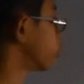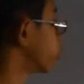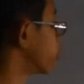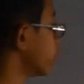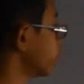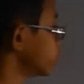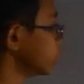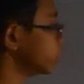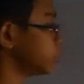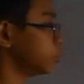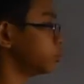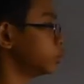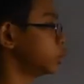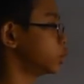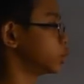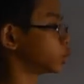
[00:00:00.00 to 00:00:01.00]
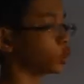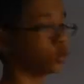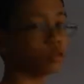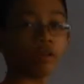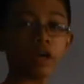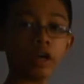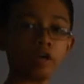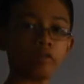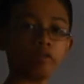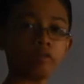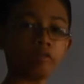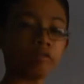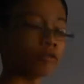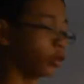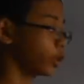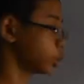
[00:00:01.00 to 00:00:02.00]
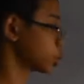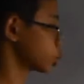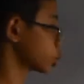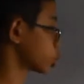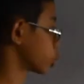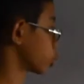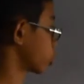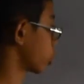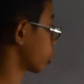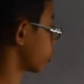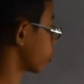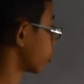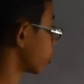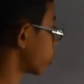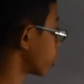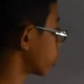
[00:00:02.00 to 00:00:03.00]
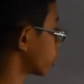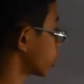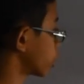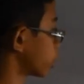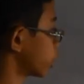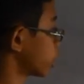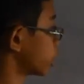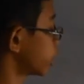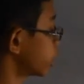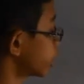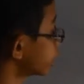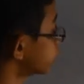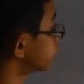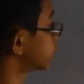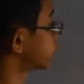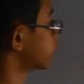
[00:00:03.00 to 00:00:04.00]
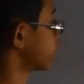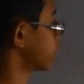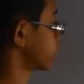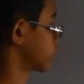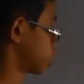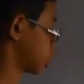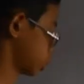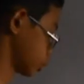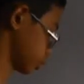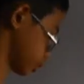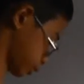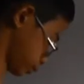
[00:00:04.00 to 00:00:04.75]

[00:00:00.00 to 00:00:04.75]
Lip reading: Find the images of f, 4 and 6.